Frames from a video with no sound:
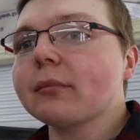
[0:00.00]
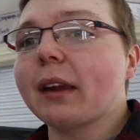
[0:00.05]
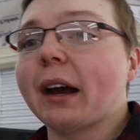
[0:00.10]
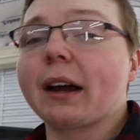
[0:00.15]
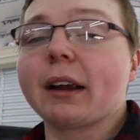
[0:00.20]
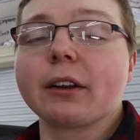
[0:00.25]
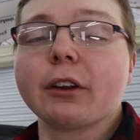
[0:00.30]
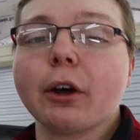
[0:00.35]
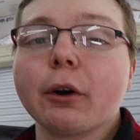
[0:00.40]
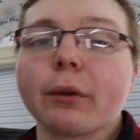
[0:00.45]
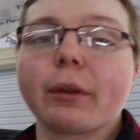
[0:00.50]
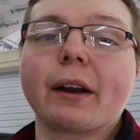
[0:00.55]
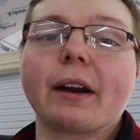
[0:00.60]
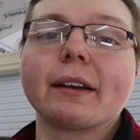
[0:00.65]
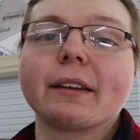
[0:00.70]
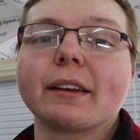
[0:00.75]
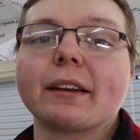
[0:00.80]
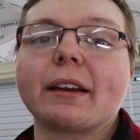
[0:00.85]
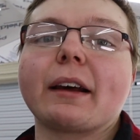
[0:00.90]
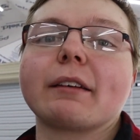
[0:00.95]
I know that I
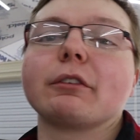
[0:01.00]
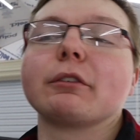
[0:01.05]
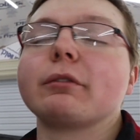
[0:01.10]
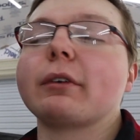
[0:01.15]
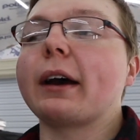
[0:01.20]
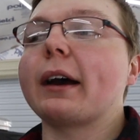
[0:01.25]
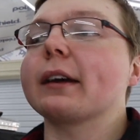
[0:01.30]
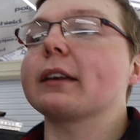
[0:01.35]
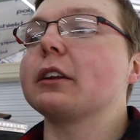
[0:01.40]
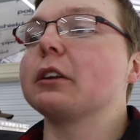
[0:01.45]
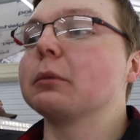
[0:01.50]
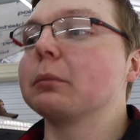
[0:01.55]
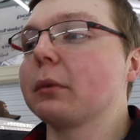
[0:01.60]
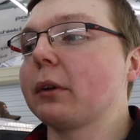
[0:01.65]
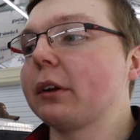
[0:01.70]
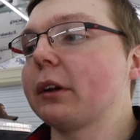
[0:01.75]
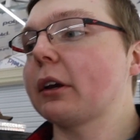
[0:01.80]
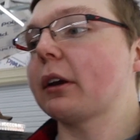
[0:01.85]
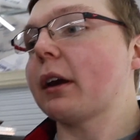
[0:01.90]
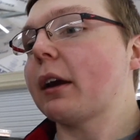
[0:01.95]
did have a vacuum
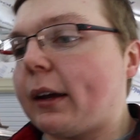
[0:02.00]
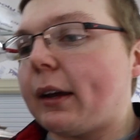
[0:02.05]
leak.